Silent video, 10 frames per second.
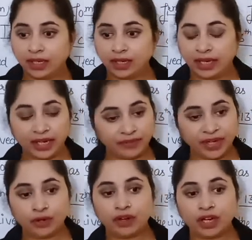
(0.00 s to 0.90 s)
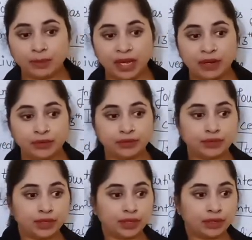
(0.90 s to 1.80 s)
And if I talk about
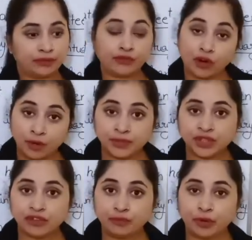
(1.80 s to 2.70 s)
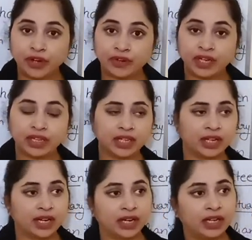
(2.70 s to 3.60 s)
forms of poetry, there
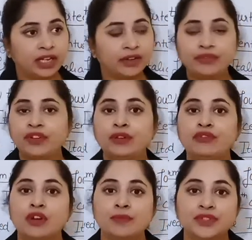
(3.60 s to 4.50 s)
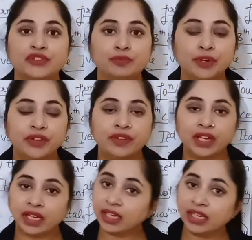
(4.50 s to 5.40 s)
are different forms of poetry
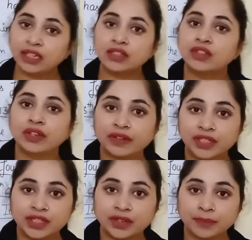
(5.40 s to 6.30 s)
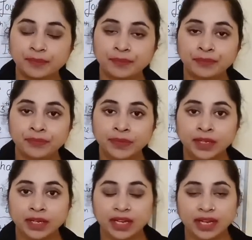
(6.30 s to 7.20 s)
in English literature.
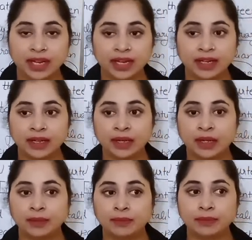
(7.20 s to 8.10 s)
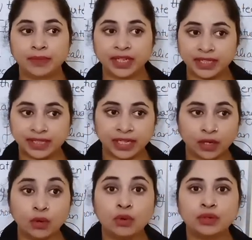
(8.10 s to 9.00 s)
And let's say
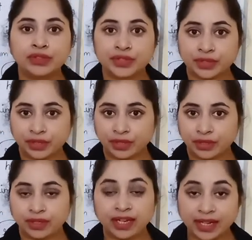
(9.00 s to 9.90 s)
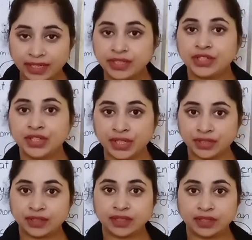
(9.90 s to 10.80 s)
odes,
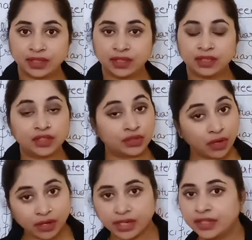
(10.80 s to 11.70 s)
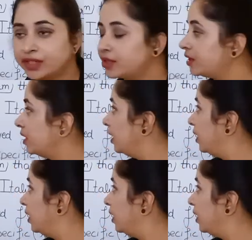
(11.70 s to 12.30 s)
elegies, sonnets.